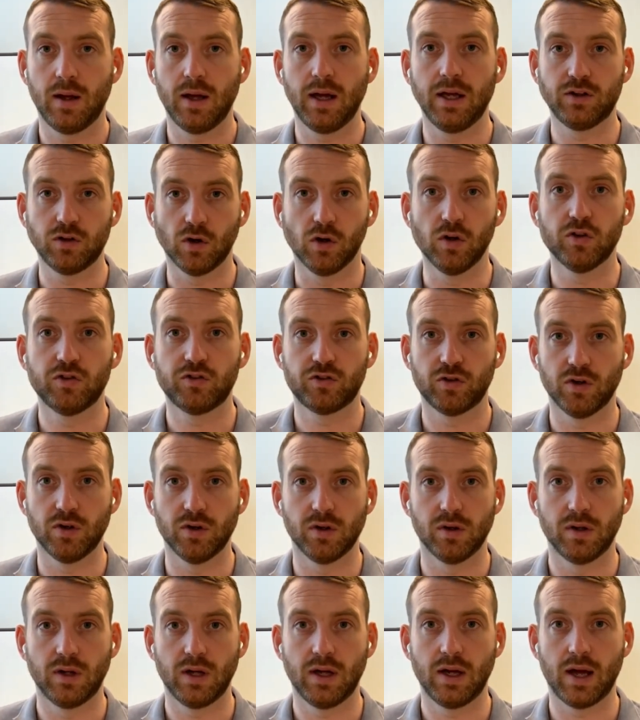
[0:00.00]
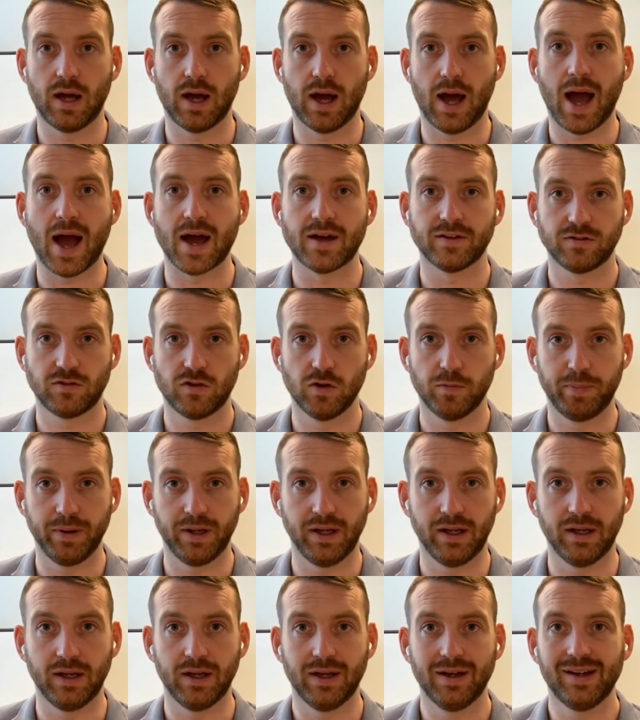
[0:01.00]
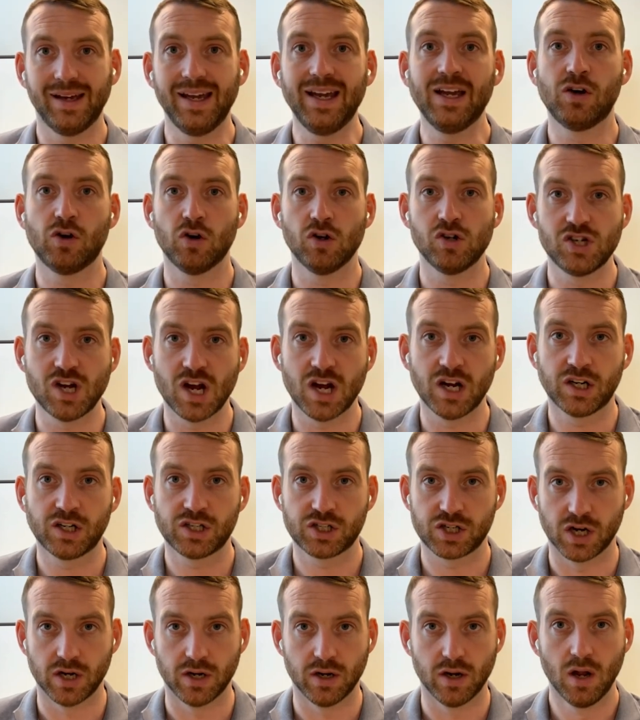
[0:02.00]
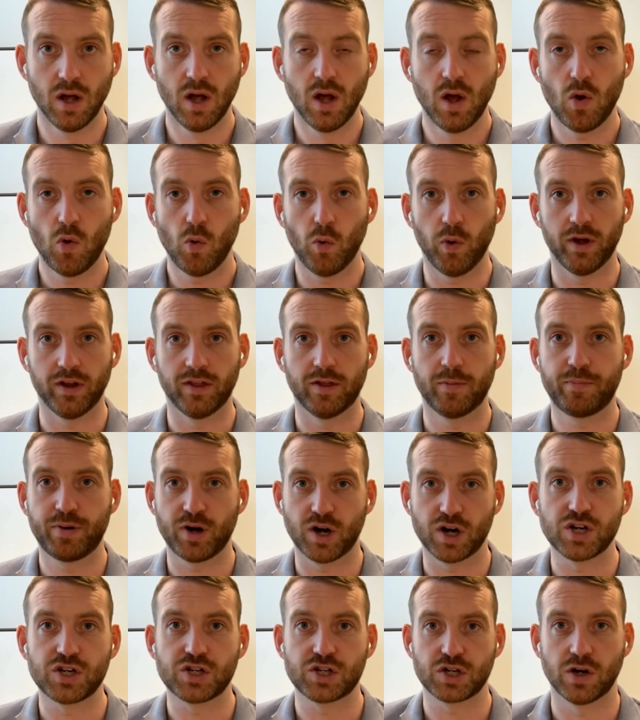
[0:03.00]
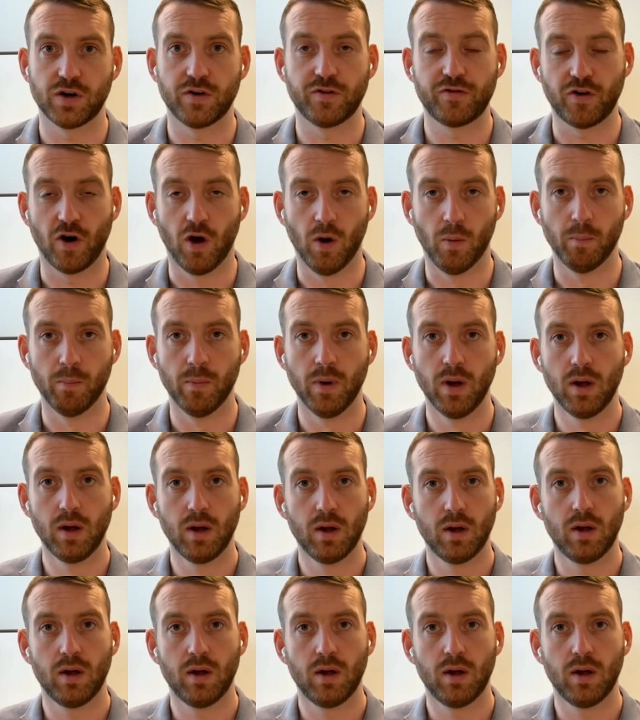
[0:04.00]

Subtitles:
It also has to be in conjunction with pressure from